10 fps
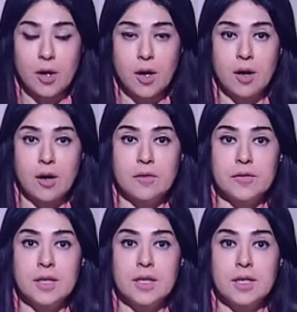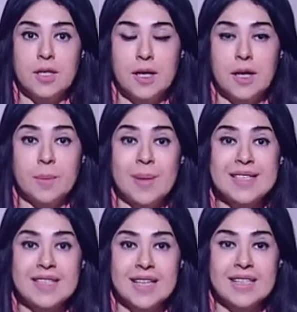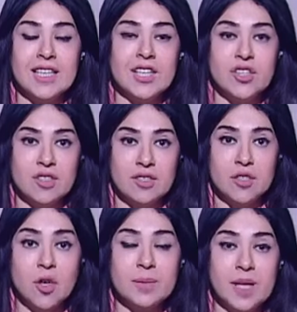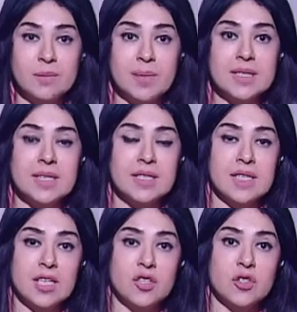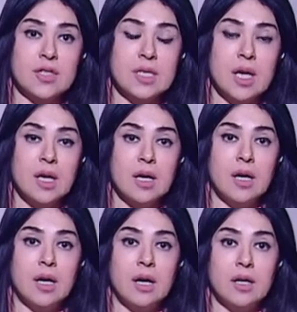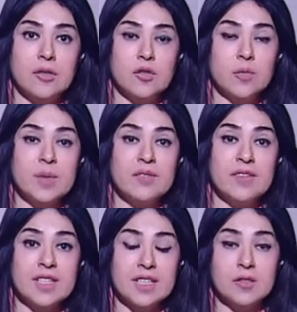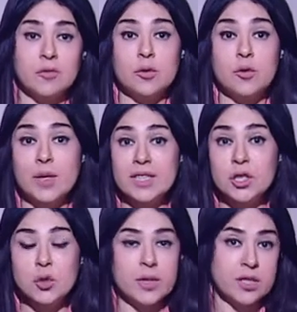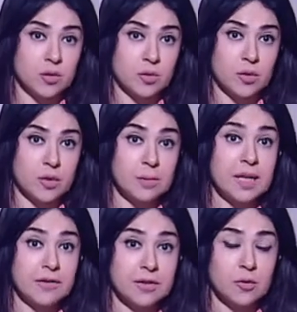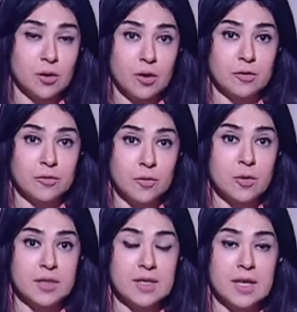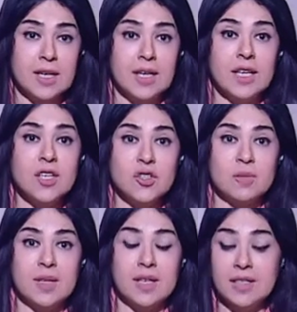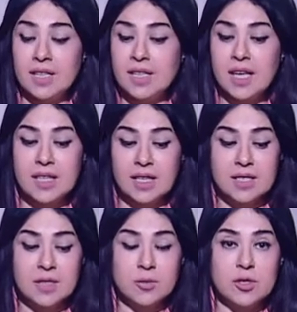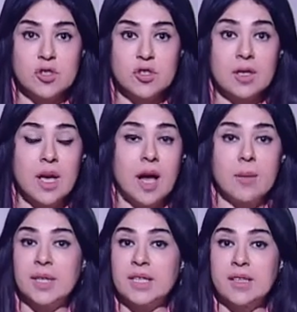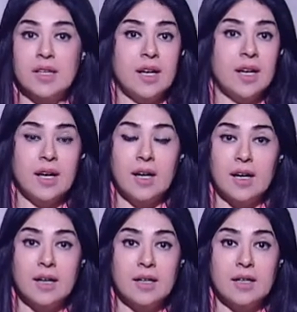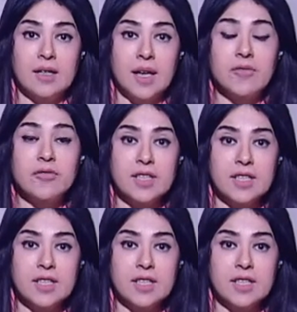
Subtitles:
of the best destinations, top 10 best destinations to be visited for 2022. Believe it or not, of course, Egypt retaining its position. I mean, every